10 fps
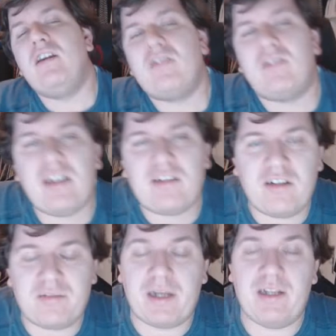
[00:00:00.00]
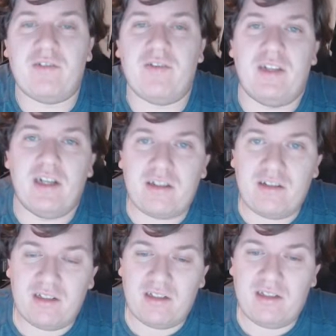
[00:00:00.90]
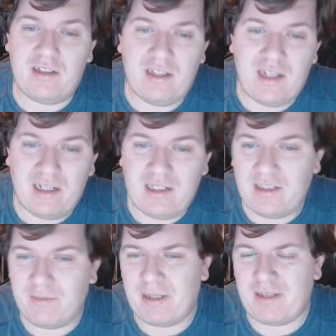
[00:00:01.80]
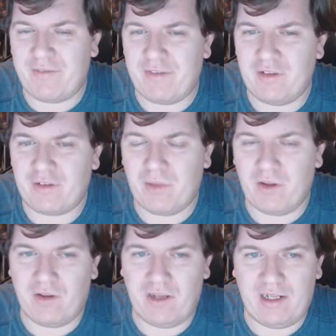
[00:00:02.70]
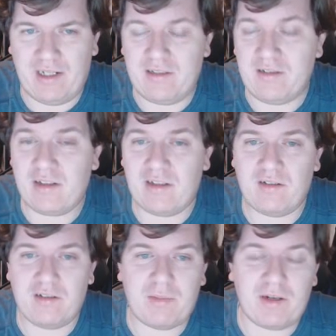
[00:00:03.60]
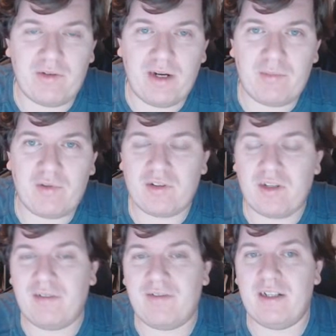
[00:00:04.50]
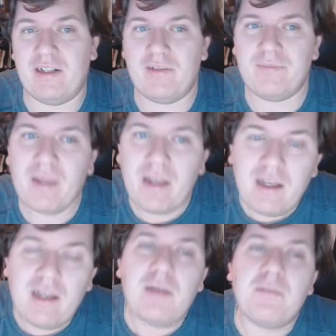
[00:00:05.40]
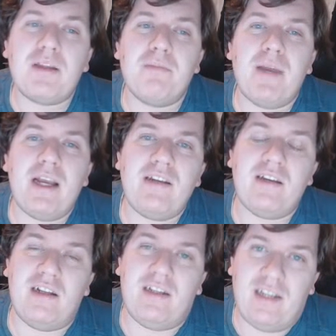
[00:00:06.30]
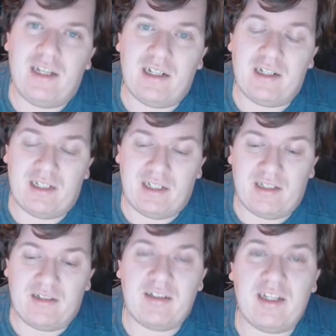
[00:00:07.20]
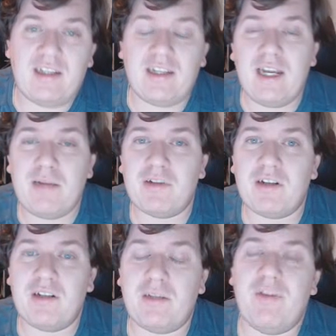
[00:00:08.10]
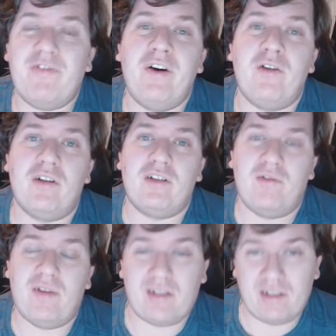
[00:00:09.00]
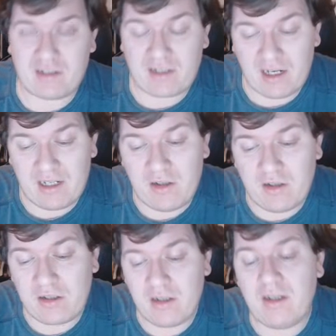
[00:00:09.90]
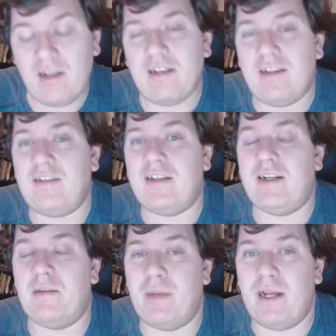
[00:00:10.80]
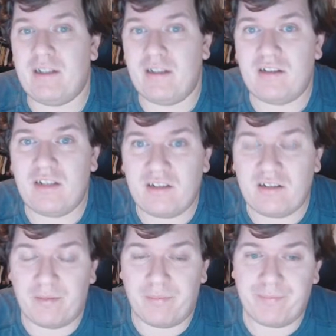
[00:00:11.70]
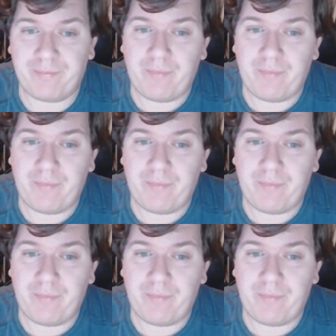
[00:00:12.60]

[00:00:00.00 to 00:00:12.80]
So that's just my introduction. I need to make a few small edits. I notice my grammar is off a little. But the base idea is that the game is going to be focused around the Skyhook that's in an abandoned system,